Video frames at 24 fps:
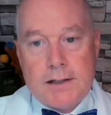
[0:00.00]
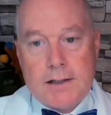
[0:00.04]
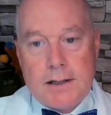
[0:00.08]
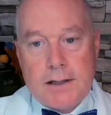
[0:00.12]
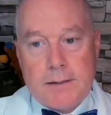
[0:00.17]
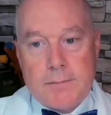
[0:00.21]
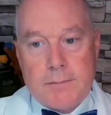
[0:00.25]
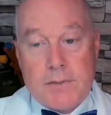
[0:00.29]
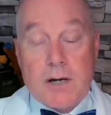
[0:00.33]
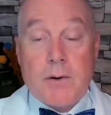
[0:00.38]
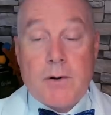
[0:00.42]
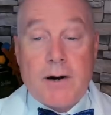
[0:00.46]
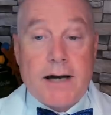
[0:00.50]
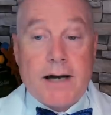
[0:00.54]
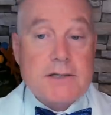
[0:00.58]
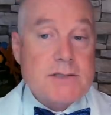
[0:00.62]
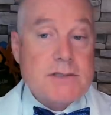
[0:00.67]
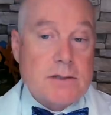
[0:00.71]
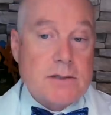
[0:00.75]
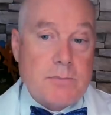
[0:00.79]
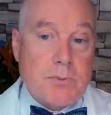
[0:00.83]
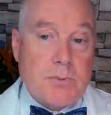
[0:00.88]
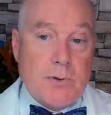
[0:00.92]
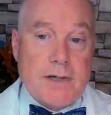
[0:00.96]
Yeah. No.
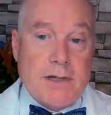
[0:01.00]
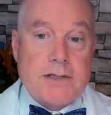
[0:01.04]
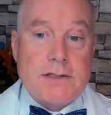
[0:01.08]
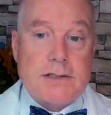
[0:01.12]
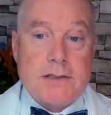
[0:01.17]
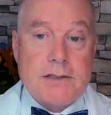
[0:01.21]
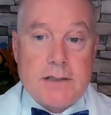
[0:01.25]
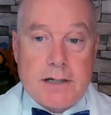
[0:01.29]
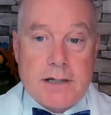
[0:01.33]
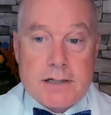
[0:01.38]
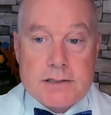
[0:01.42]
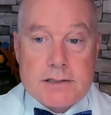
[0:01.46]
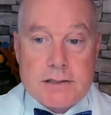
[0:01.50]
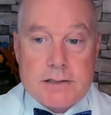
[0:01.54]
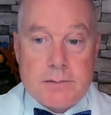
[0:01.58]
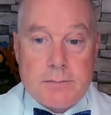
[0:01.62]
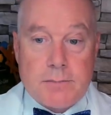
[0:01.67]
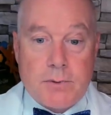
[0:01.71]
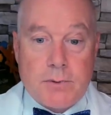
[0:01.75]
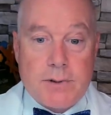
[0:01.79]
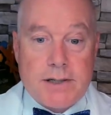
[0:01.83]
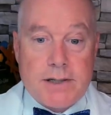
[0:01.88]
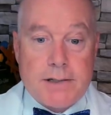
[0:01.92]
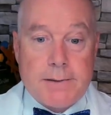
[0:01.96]
Excellent point.
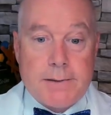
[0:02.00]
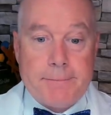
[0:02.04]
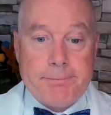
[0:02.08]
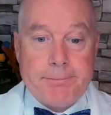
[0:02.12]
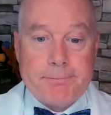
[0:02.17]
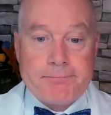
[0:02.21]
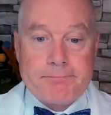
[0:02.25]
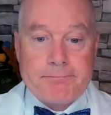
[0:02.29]
Excellent point.